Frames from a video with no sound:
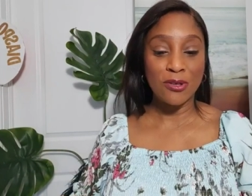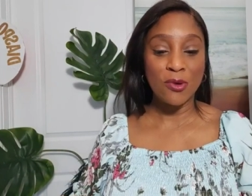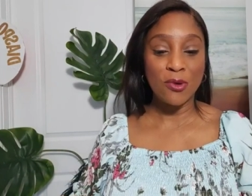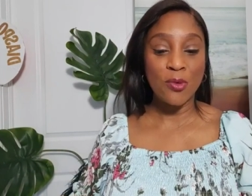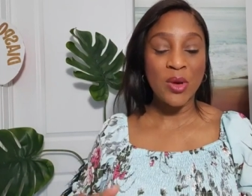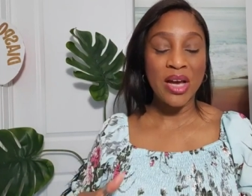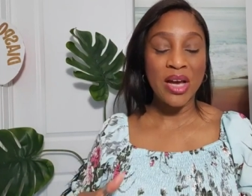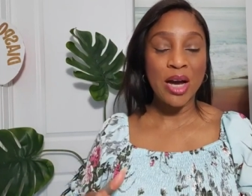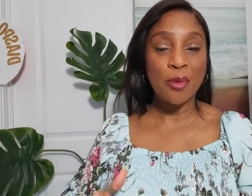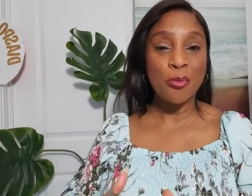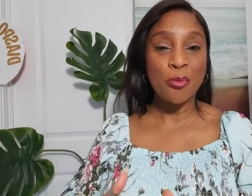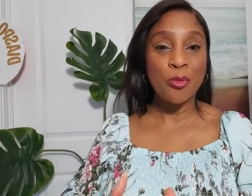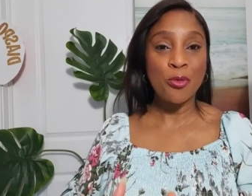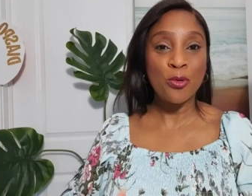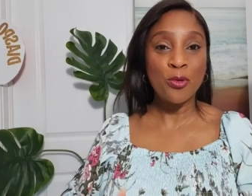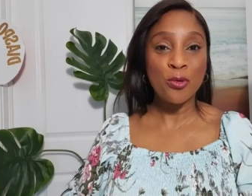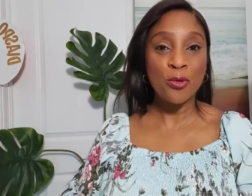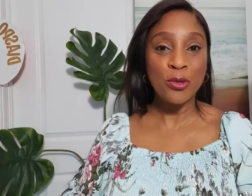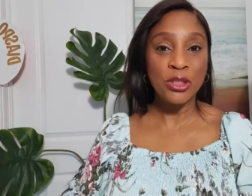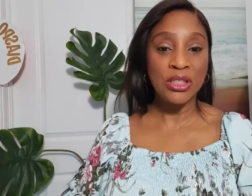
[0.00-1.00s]
We
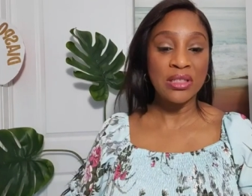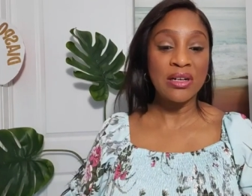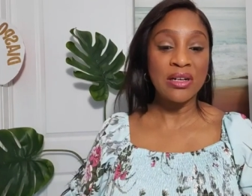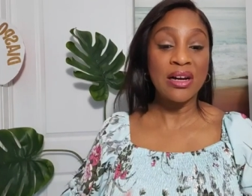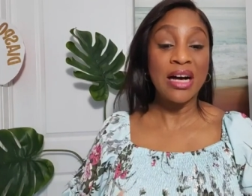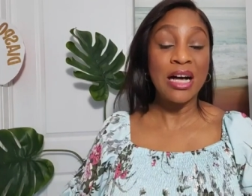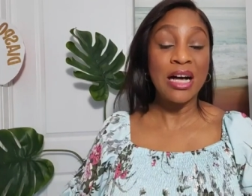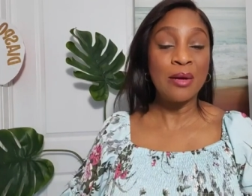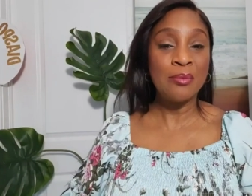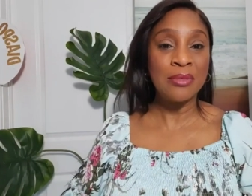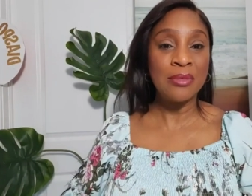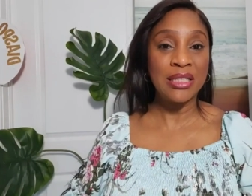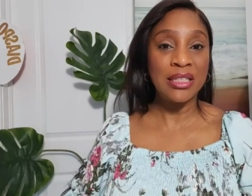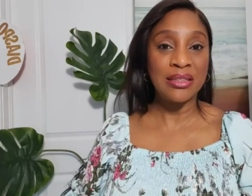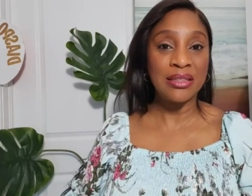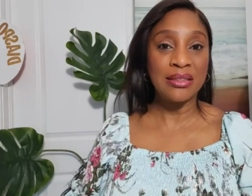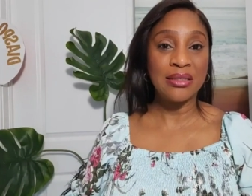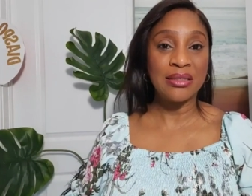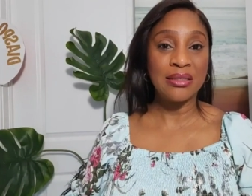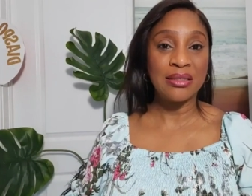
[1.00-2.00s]
approach
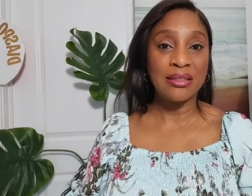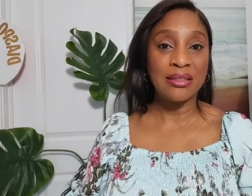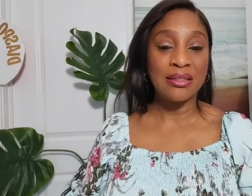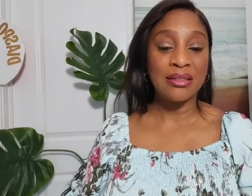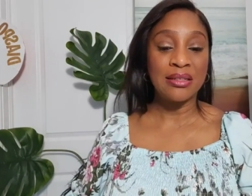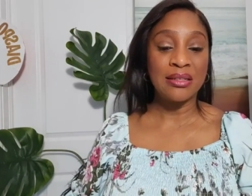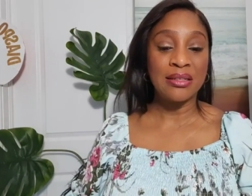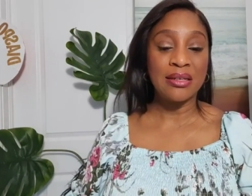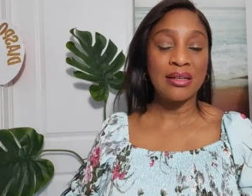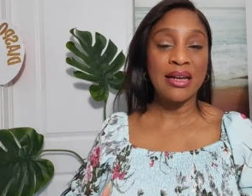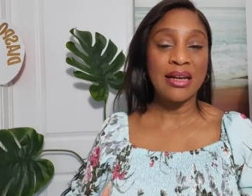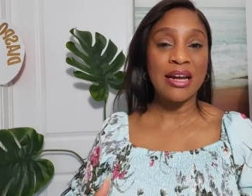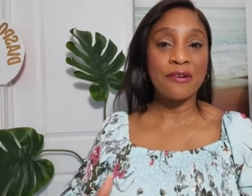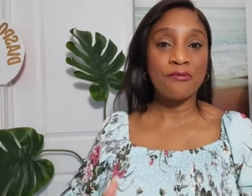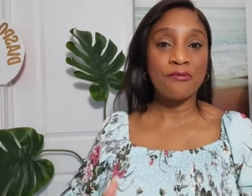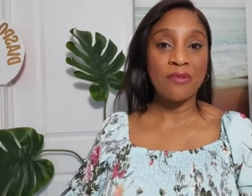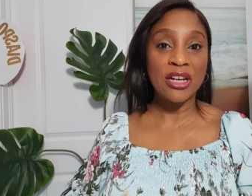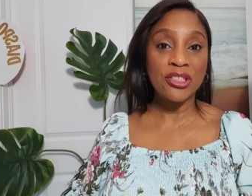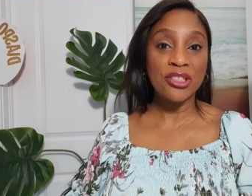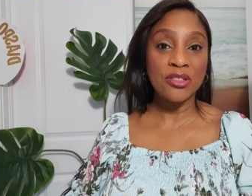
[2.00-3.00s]
calmly, like
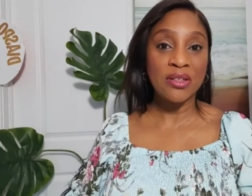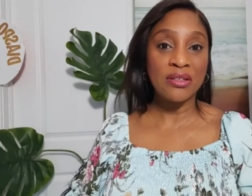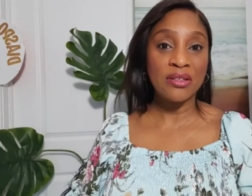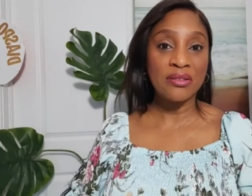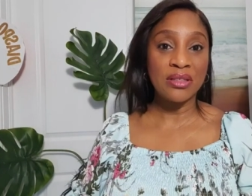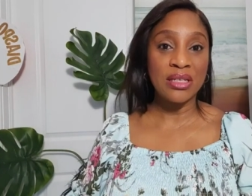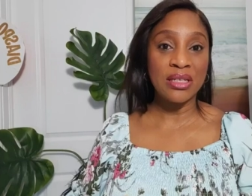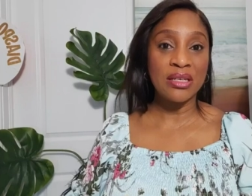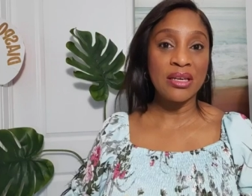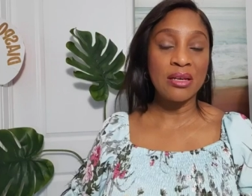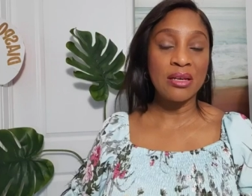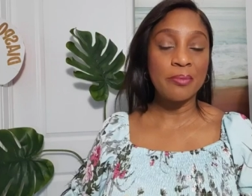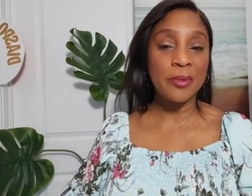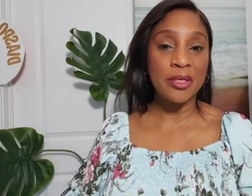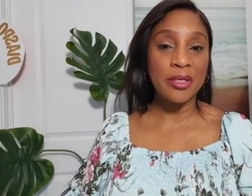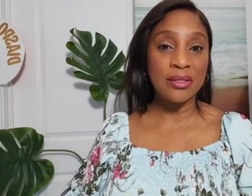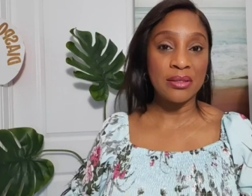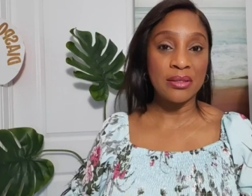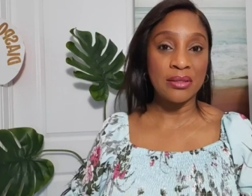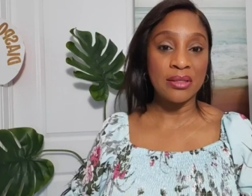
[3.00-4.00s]
rational thinking
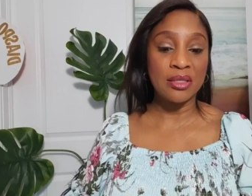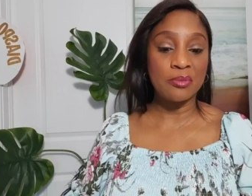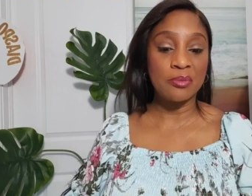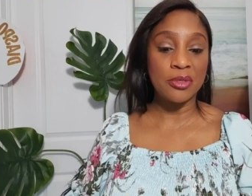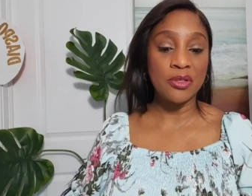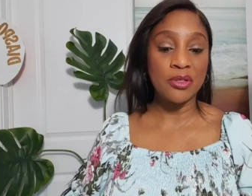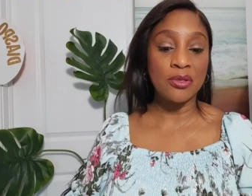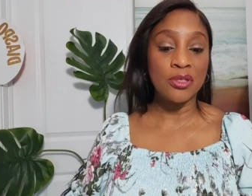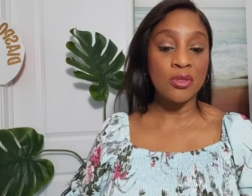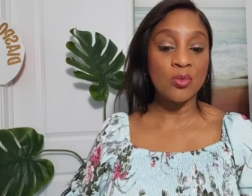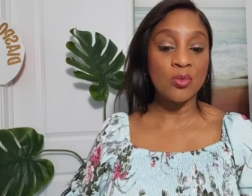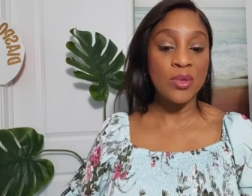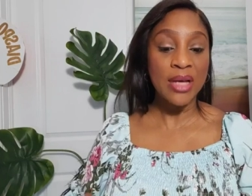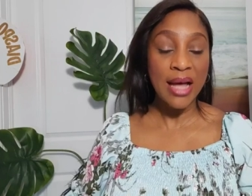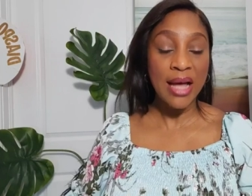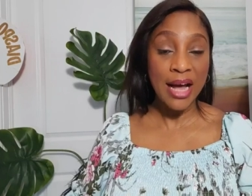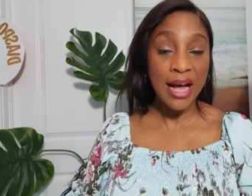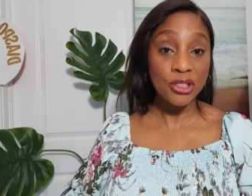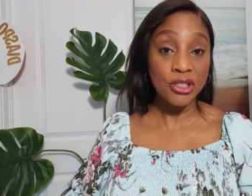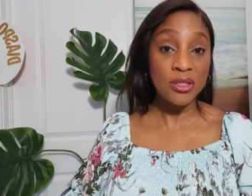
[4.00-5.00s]
persons, because we
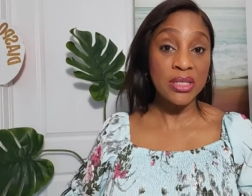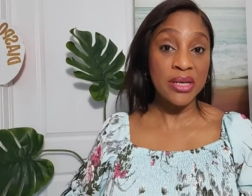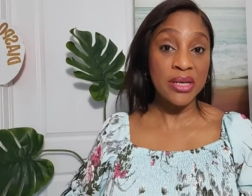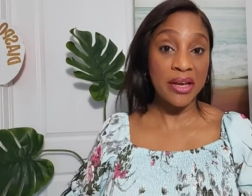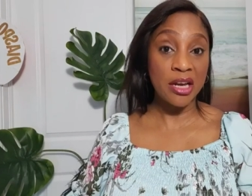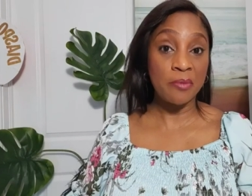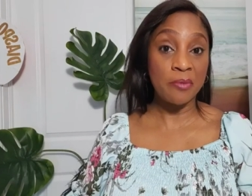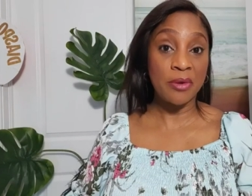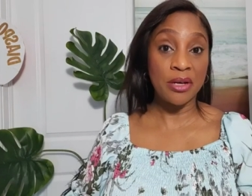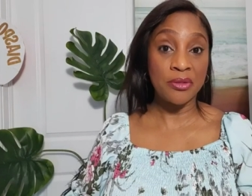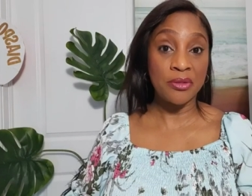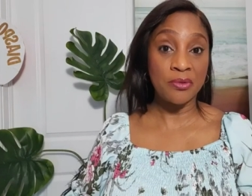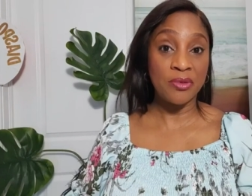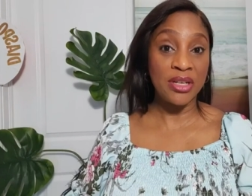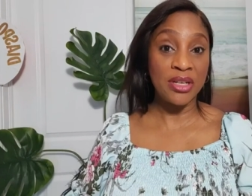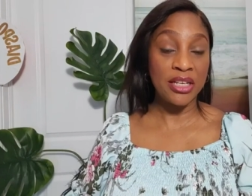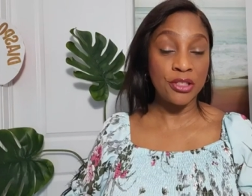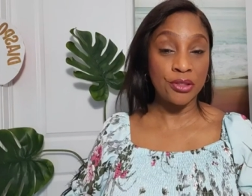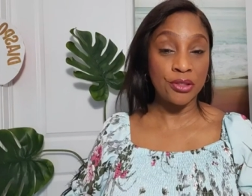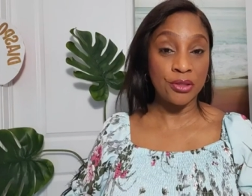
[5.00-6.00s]
actually care about the
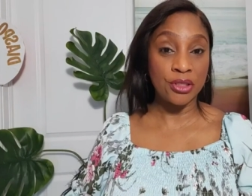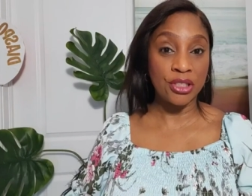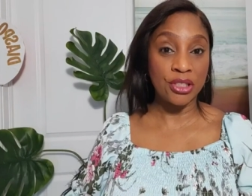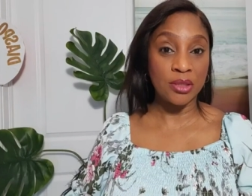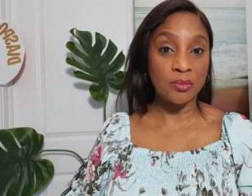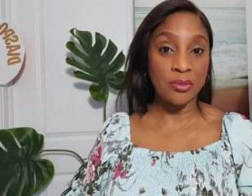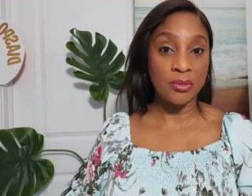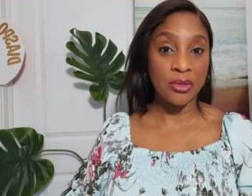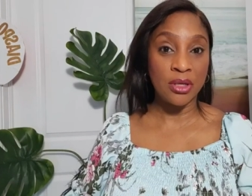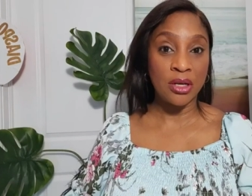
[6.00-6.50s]
relationship.